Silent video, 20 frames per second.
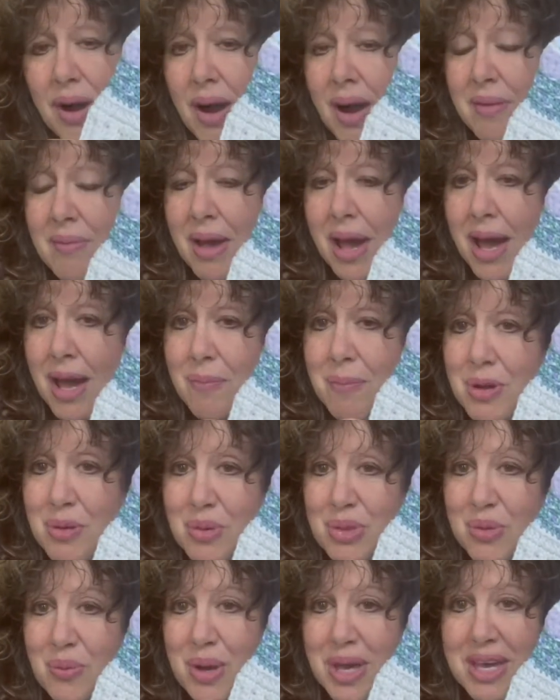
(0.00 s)
I'm happy
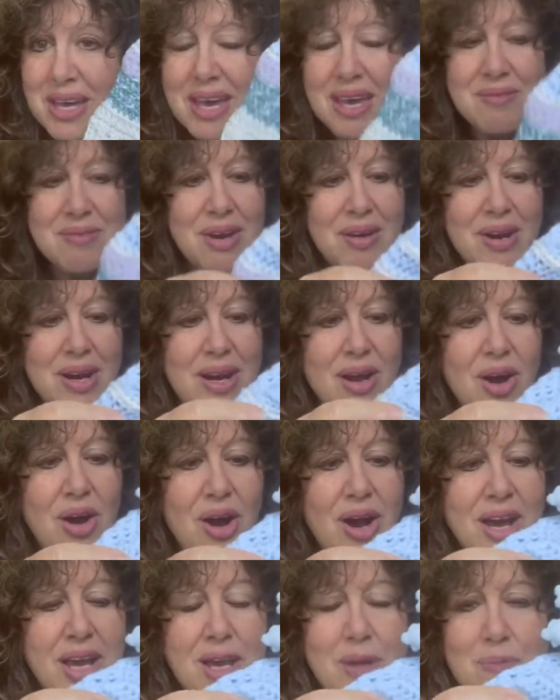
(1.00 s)
with the way it came out and
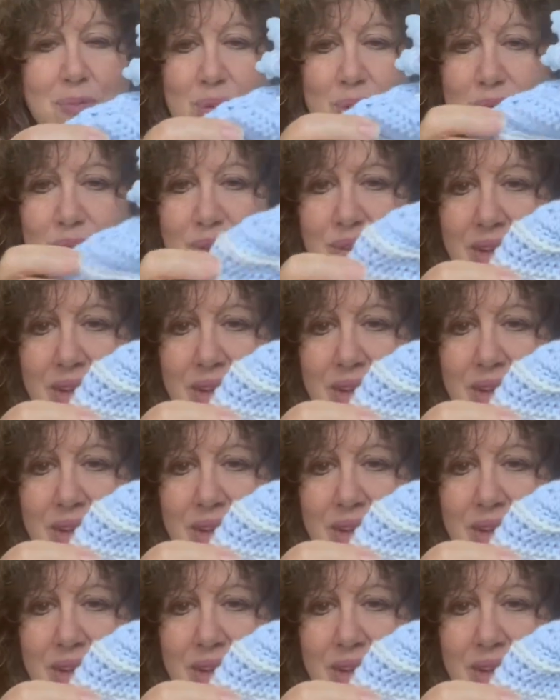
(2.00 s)
I pulled